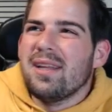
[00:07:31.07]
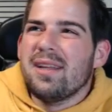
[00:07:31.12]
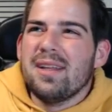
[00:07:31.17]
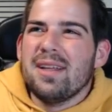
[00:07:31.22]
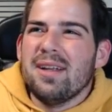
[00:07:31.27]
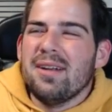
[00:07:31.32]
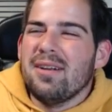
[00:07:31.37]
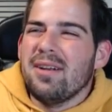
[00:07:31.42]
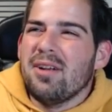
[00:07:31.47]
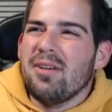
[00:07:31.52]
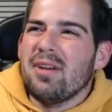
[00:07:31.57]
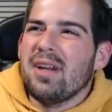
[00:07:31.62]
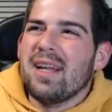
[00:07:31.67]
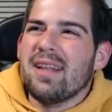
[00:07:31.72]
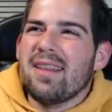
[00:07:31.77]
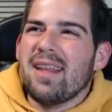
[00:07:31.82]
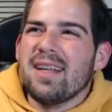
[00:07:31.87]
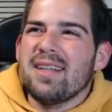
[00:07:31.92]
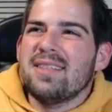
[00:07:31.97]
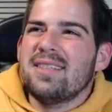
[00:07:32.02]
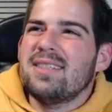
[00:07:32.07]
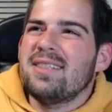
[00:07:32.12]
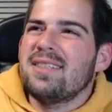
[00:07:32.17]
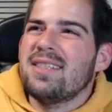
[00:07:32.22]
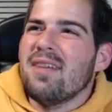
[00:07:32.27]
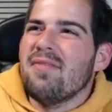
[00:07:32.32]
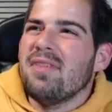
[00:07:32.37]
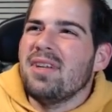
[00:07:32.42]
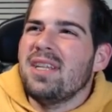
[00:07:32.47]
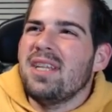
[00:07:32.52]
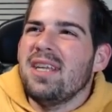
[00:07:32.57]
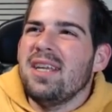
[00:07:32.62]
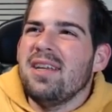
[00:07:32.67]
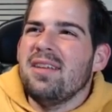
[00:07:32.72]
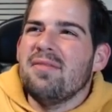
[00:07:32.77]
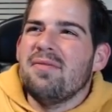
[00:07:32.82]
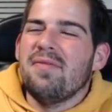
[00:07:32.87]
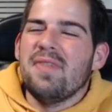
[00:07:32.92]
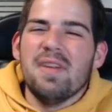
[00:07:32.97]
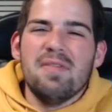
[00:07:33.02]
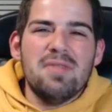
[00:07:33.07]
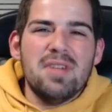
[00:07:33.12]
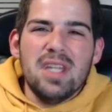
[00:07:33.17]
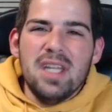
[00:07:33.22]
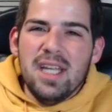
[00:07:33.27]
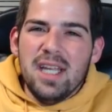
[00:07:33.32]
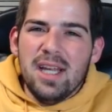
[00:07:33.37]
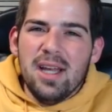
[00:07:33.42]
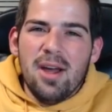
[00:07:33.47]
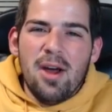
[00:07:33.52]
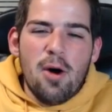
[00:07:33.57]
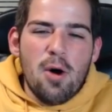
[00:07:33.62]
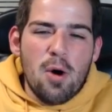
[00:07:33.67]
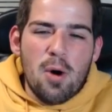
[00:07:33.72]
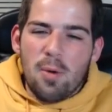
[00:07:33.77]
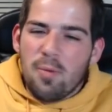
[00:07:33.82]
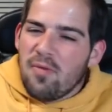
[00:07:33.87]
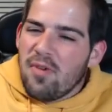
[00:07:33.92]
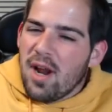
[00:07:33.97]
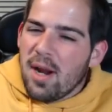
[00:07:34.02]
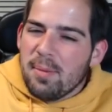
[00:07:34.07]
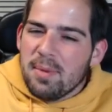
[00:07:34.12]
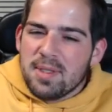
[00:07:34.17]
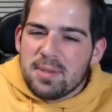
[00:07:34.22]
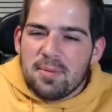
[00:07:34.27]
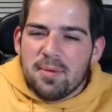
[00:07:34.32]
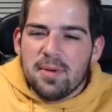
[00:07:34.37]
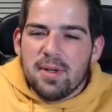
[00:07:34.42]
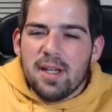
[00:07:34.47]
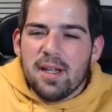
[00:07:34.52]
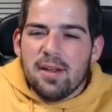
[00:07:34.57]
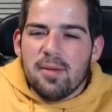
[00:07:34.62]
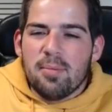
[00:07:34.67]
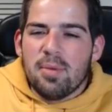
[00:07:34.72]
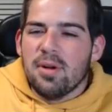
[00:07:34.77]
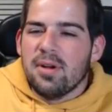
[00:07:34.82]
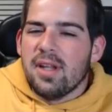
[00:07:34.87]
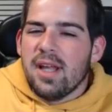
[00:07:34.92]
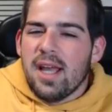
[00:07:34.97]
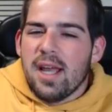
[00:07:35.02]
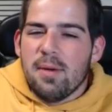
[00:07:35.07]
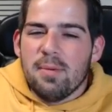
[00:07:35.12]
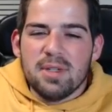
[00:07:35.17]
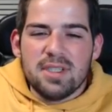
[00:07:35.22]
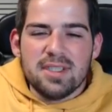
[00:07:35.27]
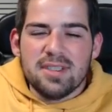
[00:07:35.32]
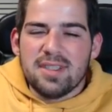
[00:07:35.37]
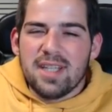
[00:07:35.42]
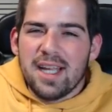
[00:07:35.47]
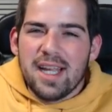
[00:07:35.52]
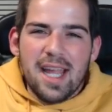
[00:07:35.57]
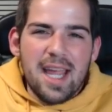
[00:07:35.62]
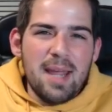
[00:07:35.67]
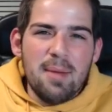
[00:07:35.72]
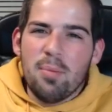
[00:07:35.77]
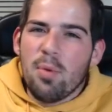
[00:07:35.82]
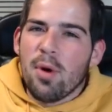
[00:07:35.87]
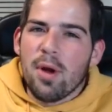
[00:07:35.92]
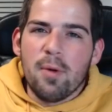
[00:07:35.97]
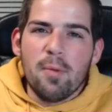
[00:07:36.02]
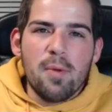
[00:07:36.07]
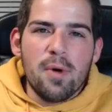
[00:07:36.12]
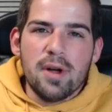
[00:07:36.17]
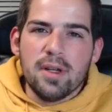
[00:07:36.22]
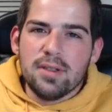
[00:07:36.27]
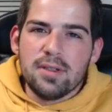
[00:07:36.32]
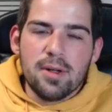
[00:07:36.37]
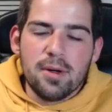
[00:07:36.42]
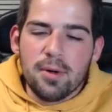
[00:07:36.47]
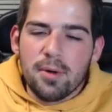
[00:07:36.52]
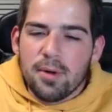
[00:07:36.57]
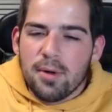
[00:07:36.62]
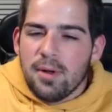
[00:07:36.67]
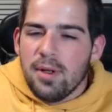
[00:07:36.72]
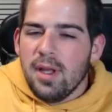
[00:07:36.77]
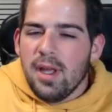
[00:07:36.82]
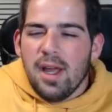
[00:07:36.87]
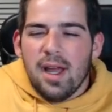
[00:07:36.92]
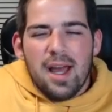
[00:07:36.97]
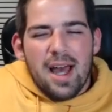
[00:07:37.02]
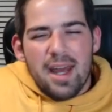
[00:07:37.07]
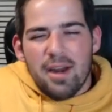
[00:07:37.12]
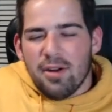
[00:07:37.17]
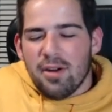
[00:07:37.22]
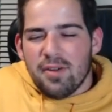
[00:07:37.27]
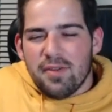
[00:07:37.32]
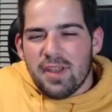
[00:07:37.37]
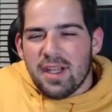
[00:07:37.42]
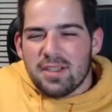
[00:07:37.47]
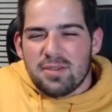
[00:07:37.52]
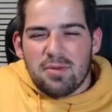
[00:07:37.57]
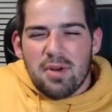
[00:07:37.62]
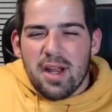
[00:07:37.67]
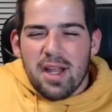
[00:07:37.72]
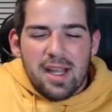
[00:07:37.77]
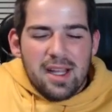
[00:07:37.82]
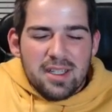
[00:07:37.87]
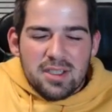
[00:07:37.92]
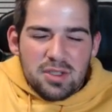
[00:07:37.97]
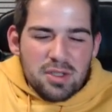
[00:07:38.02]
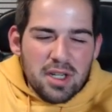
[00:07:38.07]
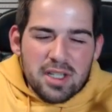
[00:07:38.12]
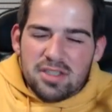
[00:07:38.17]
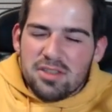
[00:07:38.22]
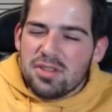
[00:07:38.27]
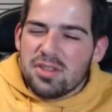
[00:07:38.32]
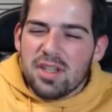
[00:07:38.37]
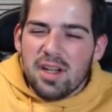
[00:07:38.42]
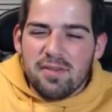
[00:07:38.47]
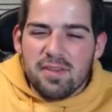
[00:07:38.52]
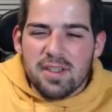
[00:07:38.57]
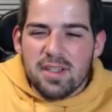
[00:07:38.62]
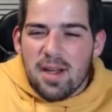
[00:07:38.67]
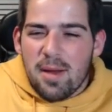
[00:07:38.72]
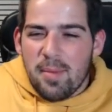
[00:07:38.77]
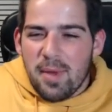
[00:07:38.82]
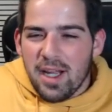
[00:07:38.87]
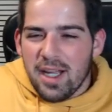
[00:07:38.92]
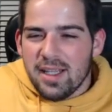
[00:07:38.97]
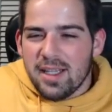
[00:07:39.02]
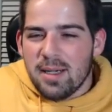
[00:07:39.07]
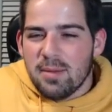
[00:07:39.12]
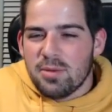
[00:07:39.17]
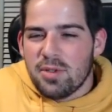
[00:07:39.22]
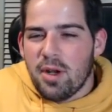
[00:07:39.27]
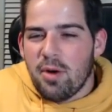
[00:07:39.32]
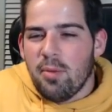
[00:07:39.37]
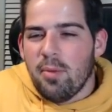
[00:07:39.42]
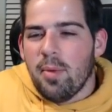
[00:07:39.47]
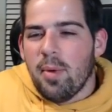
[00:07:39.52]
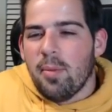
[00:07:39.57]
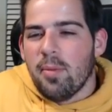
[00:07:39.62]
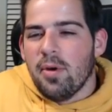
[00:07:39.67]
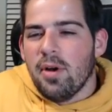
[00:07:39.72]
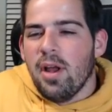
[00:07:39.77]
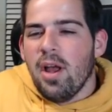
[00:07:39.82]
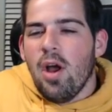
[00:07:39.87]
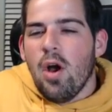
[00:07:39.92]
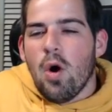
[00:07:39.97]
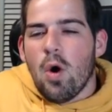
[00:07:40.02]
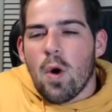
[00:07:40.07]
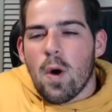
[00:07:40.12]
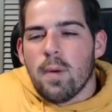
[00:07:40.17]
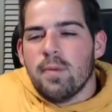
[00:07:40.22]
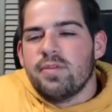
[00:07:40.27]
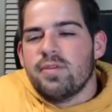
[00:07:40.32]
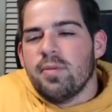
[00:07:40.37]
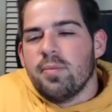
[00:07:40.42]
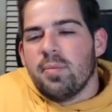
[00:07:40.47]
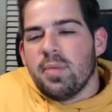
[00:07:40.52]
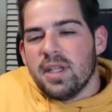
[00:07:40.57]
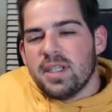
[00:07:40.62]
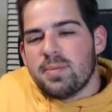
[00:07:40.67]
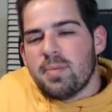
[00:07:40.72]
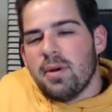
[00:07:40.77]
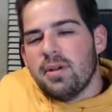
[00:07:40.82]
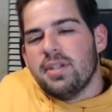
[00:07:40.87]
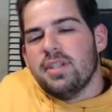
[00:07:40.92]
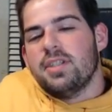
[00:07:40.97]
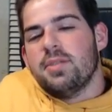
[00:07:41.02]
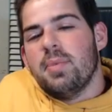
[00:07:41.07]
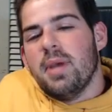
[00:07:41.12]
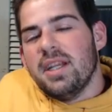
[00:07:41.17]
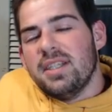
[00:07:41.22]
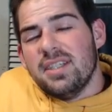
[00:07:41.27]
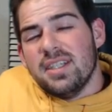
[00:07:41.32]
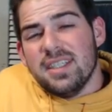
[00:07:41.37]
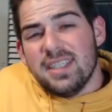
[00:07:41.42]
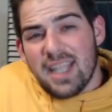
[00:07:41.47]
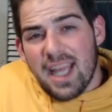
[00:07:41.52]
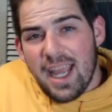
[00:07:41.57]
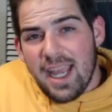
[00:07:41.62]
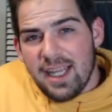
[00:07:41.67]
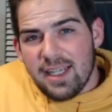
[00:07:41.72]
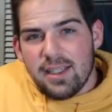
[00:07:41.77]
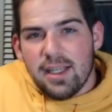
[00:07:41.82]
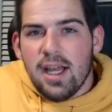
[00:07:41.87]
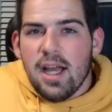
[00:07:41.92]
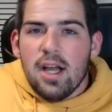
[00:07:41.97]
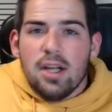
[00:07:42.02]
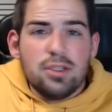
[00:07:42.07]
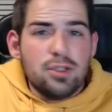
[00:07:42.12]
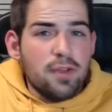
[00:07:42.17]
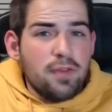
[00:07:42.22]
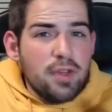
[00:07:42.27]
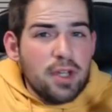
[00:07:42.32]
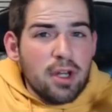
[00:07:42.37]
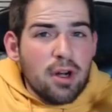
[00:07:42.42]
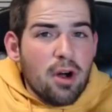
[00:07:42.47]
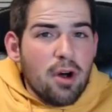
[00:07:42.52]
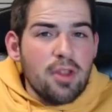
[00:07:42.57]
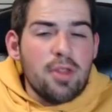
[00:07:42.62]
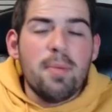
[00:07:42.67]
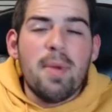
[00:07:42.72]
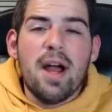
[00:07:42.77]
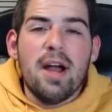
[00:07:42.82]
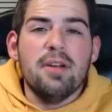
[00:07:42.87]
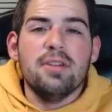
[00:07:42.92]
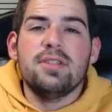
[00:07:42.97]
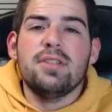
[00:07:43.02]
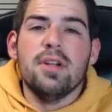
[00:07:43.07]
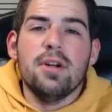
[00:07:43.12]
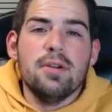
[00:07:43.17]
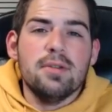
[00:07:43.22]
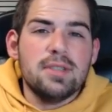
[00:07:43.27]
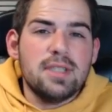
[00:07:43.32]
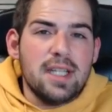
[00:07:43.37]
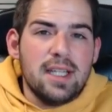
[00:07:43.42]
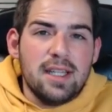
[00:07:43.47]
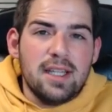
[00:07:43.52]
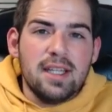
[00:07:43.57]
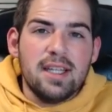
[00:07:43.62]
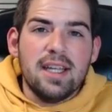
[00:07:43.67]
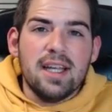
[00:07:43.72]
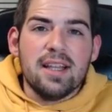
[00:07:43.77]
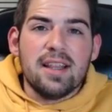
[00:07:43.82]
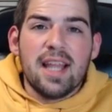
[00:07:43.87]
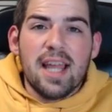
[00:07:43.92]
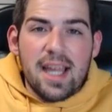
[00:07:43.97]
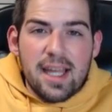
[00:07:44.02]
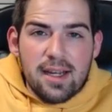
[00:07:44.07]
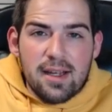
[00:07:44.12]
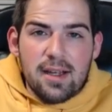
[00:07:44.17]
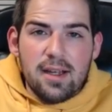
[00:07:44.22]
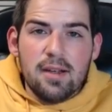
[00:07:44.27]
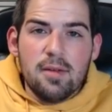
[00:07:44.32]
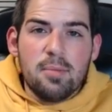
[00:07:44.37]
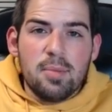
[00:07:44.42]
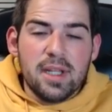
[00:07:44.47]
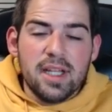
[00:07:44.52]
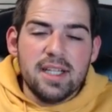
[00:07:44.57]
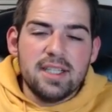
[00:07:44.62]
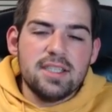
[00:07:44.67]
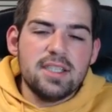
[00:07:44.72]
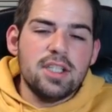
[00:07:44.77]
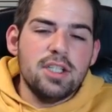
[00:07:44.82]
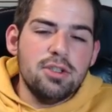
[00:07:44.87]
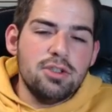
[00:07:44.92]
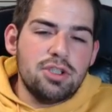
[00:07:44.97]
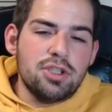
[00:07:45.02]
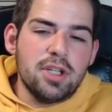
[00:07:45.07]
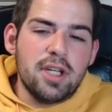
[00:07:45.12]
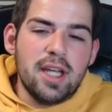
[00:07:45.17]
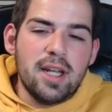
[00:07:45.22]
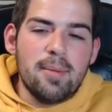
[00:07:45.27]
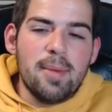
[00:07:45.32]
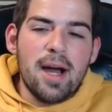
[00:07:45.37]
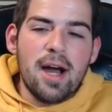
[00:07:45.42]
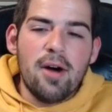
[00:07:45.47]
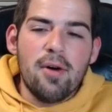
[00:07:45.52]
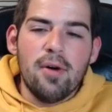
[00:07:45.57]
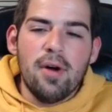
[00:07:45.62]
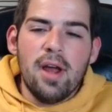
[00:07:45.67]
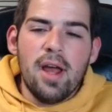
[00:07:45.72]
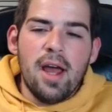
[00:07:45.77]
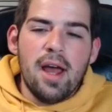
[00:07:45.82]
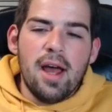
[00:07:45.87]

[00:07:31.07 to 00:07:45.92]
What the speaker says: you're gonna get like 1750 orb fragments per day, which is like 8.1 total. I don't know if that's right. It's just off the top of my head that I'm trying to remember. Orbs from Blitz participation is 8. So if you get all the milestones in the Yelena Blitz, you should get about